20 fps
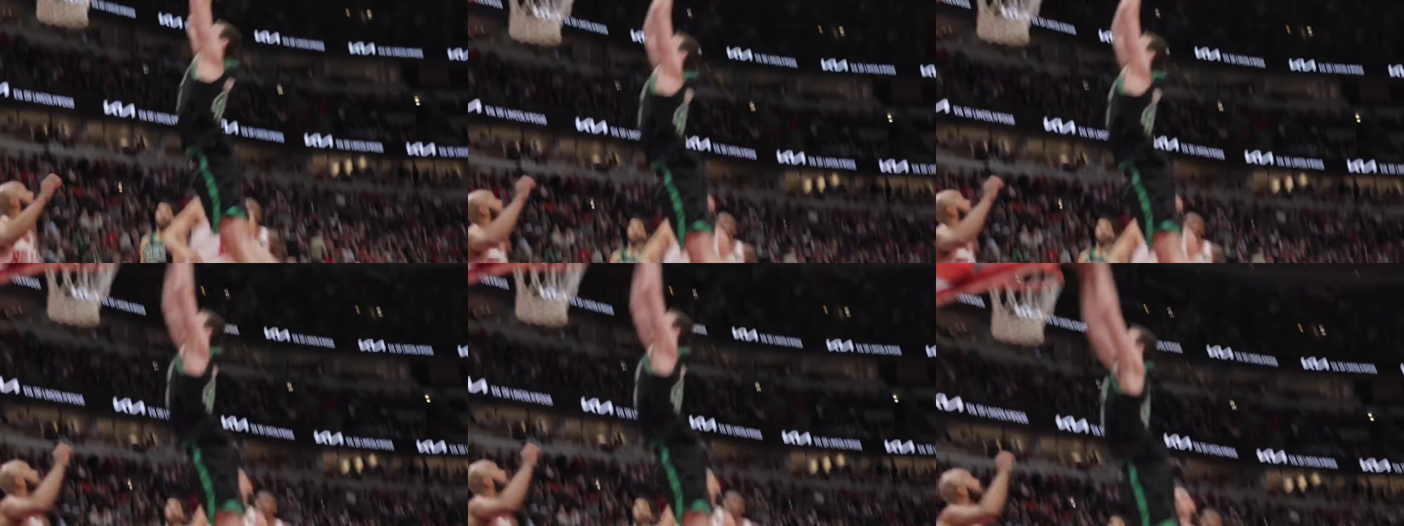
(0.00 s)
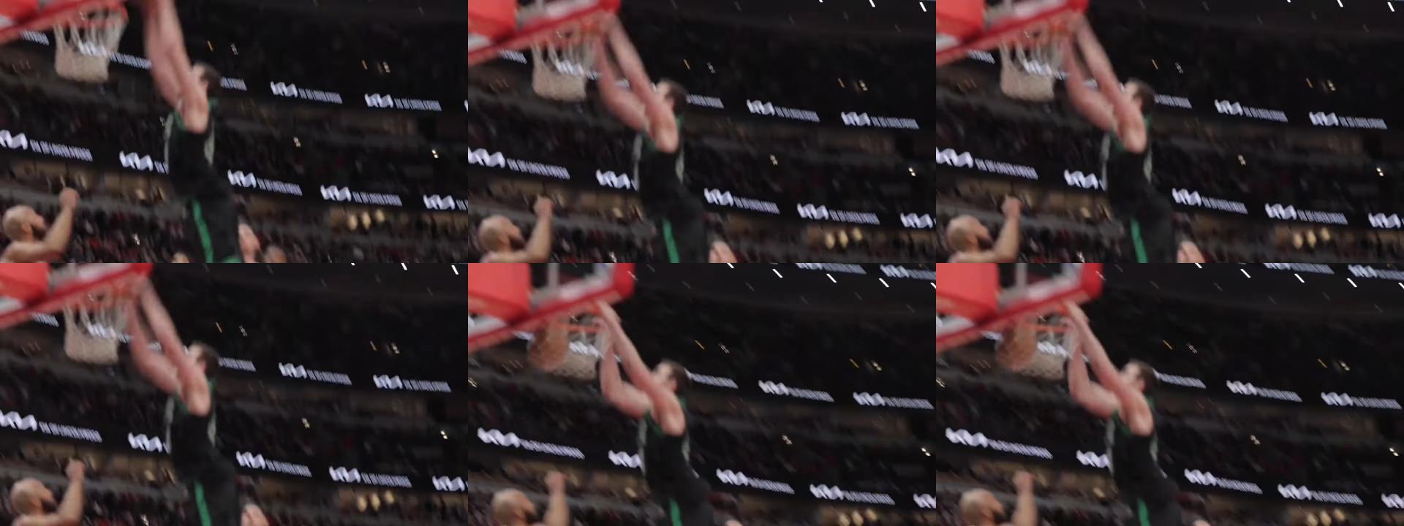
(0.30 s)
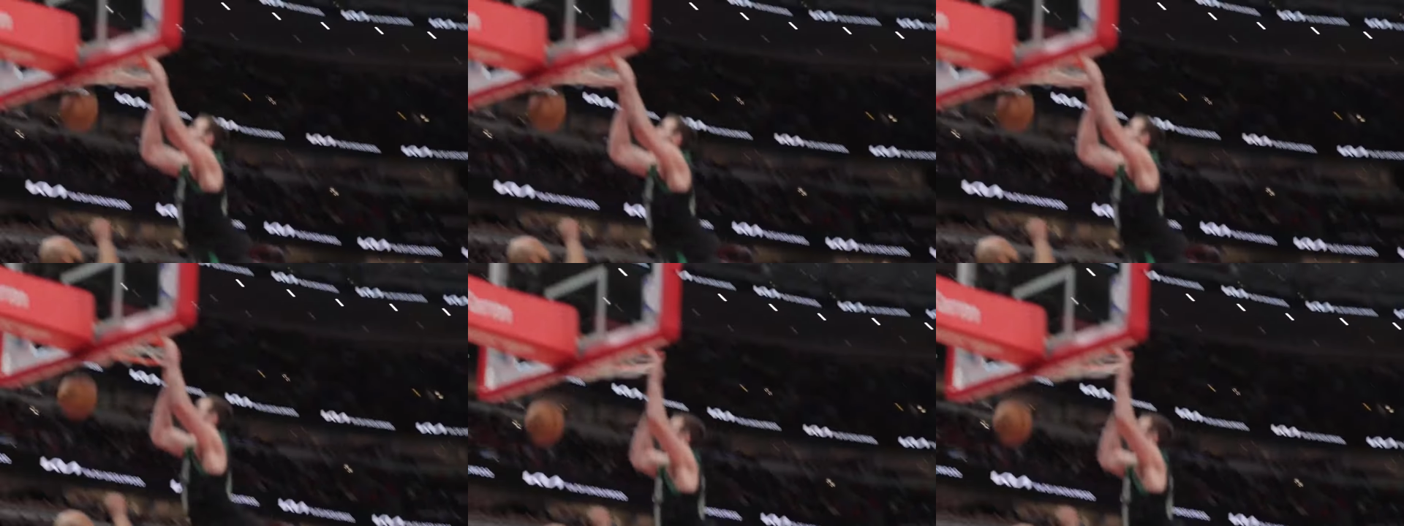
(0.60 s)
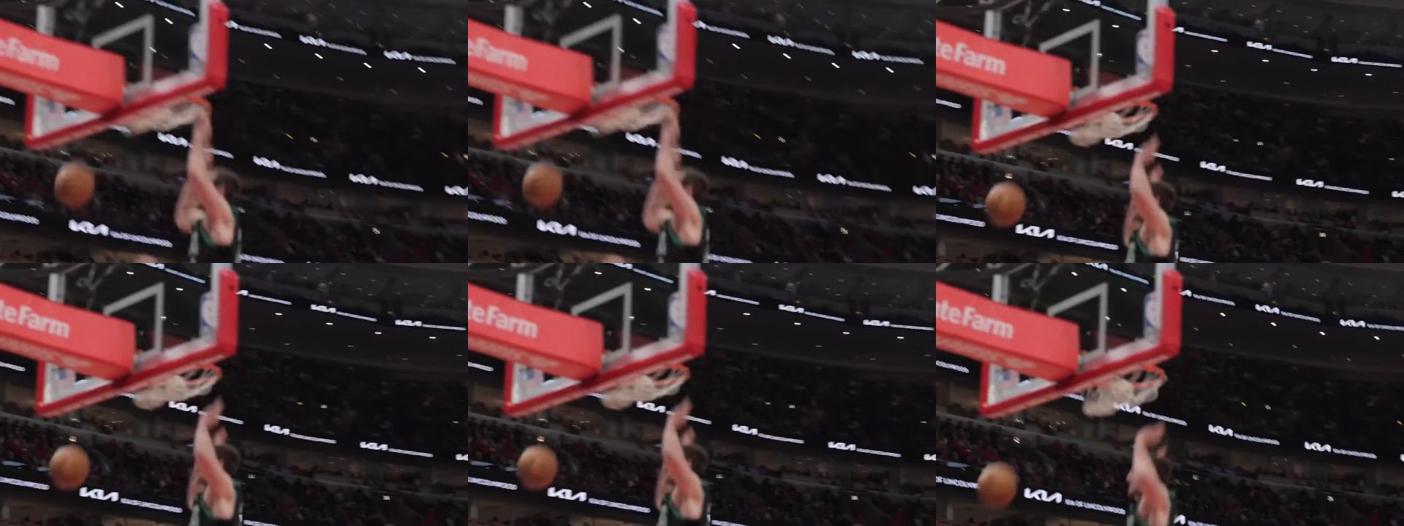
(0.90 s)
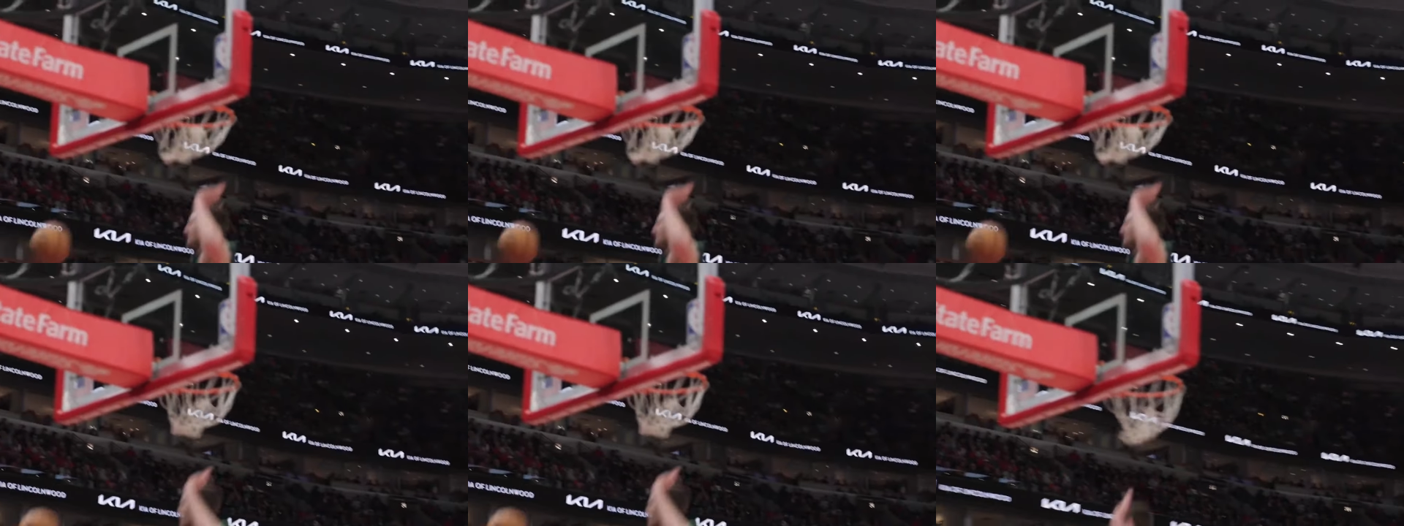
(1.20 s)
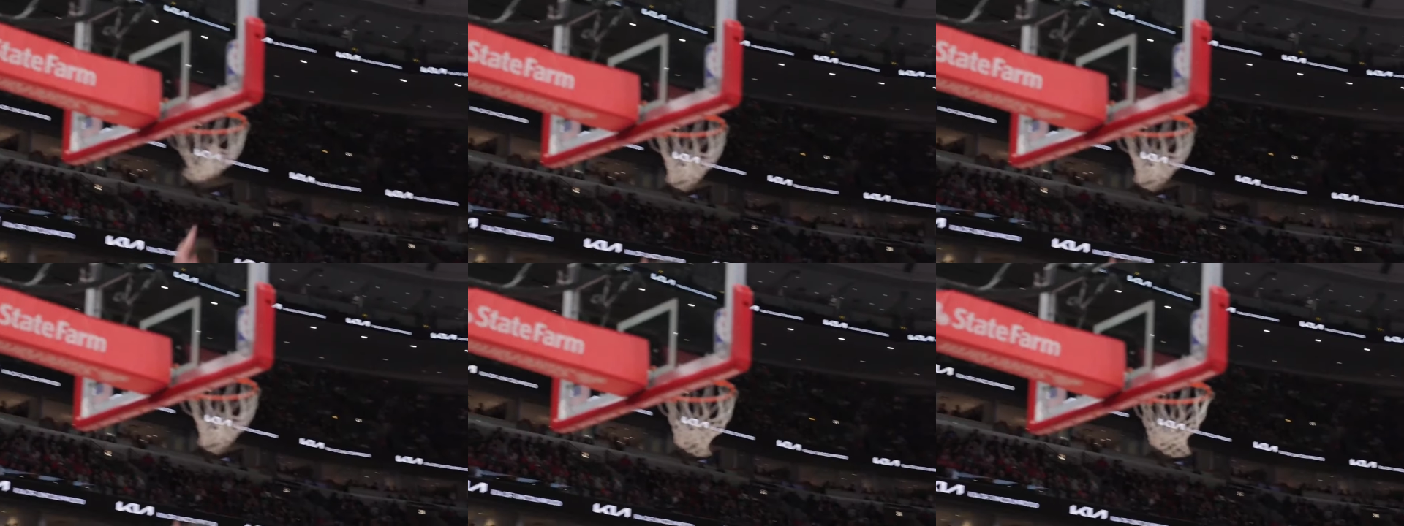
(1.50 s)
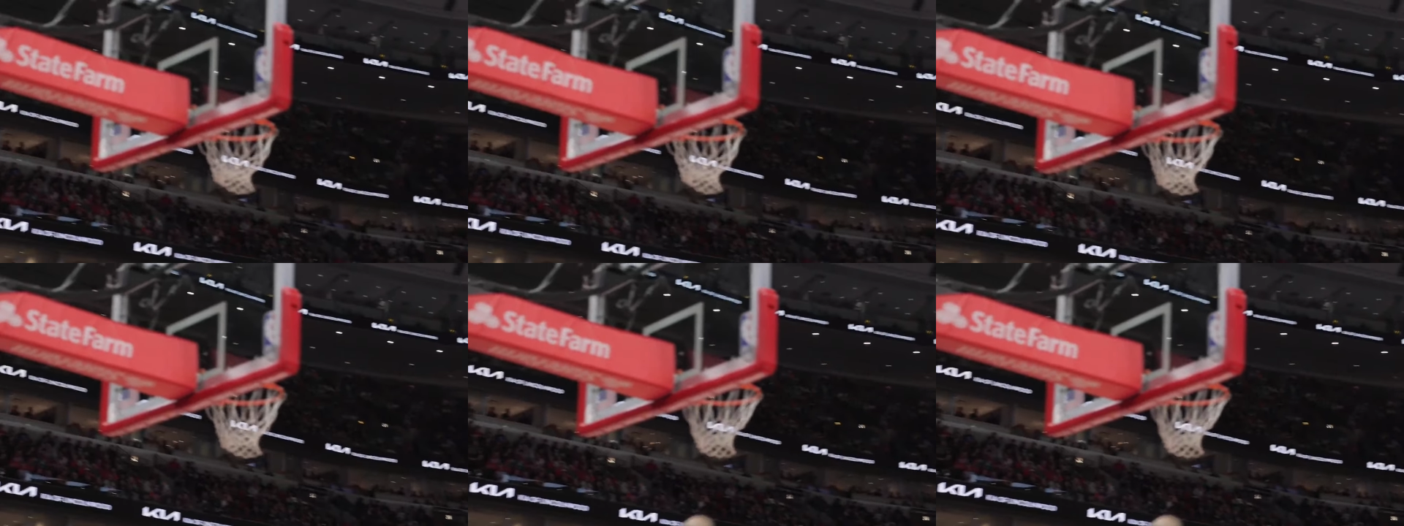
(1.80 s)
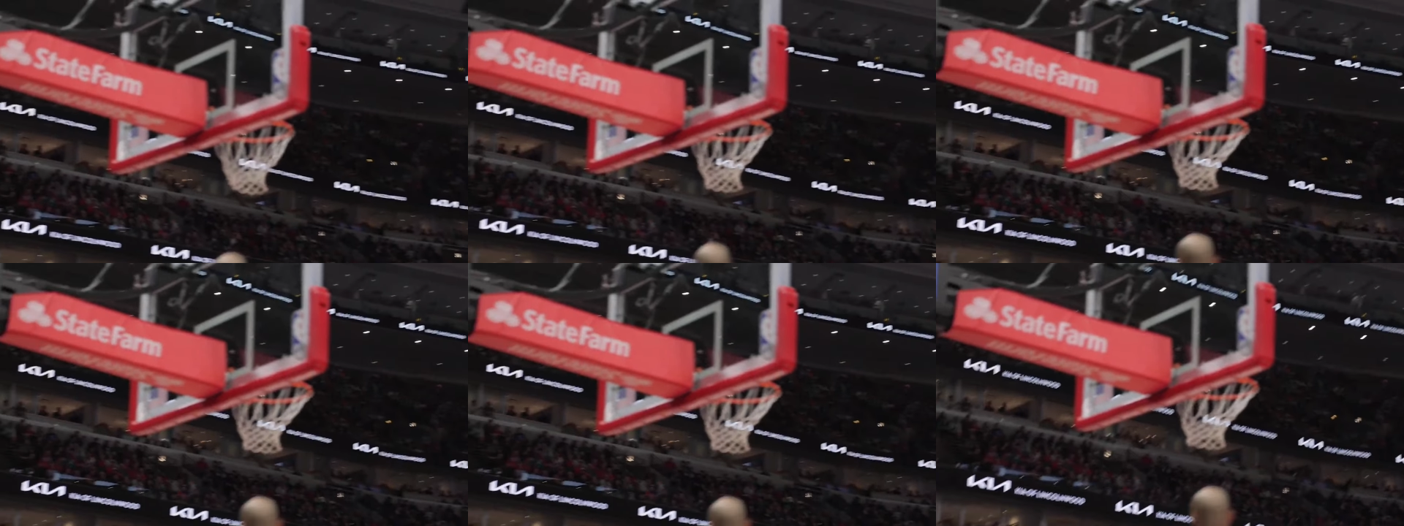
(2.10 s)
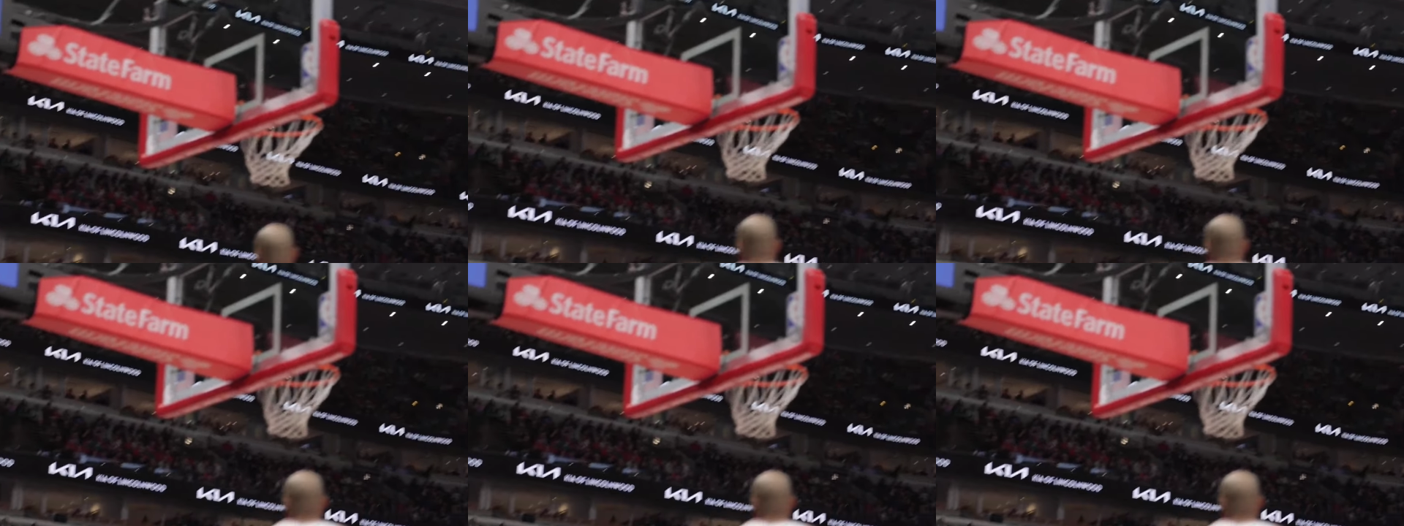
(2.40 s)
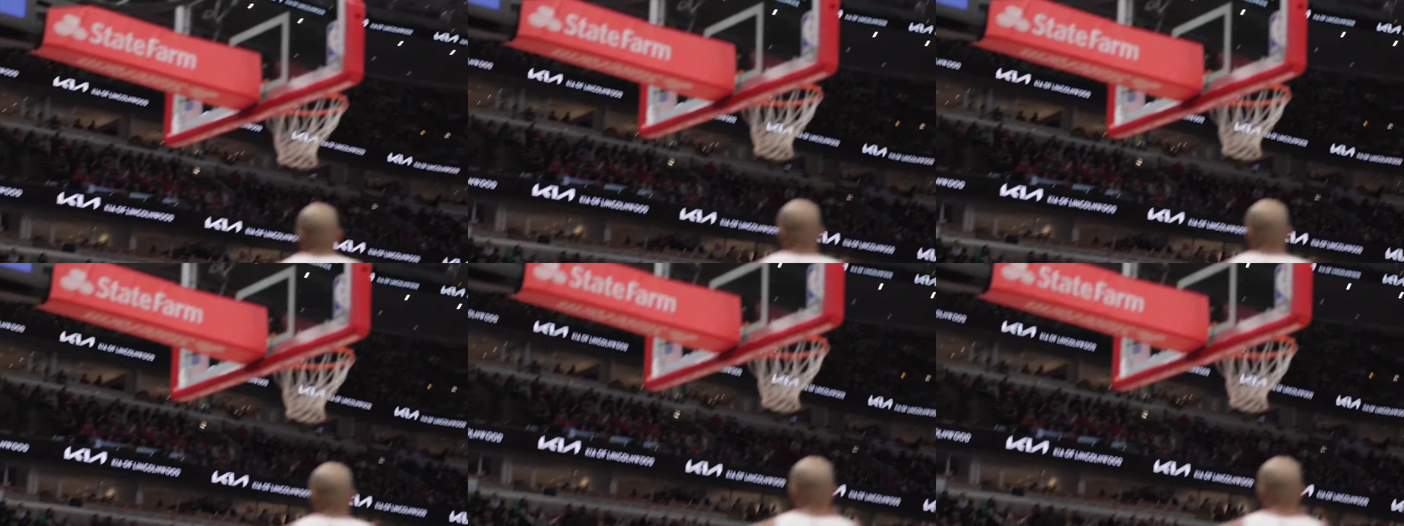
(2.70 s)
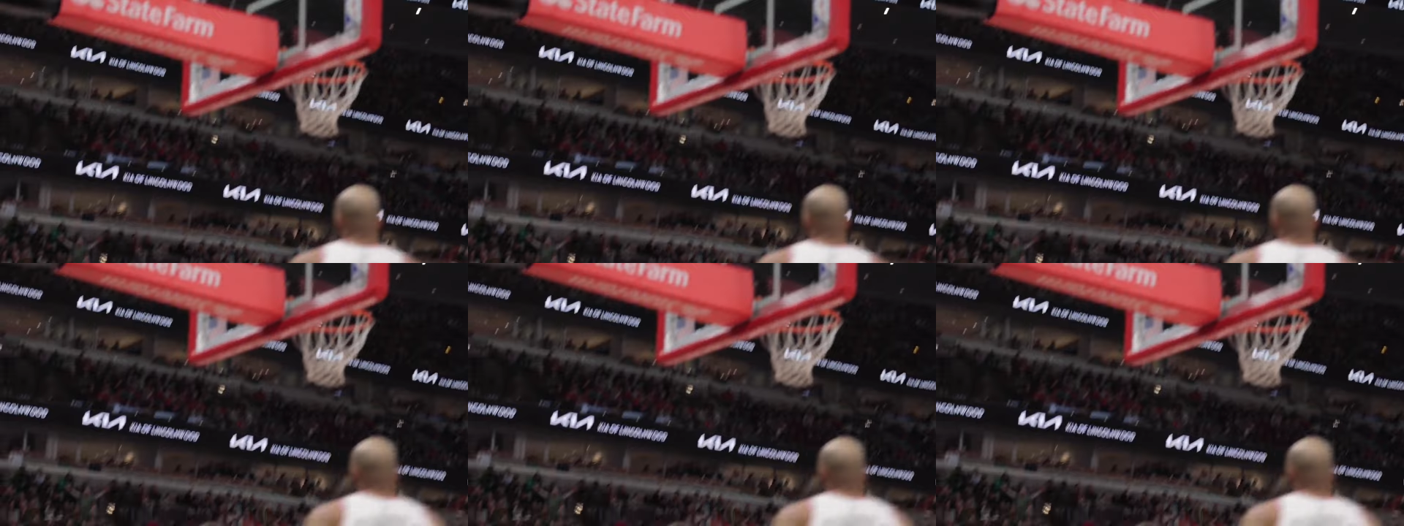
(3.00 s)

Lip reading: No face is visible, so there are no lips to read.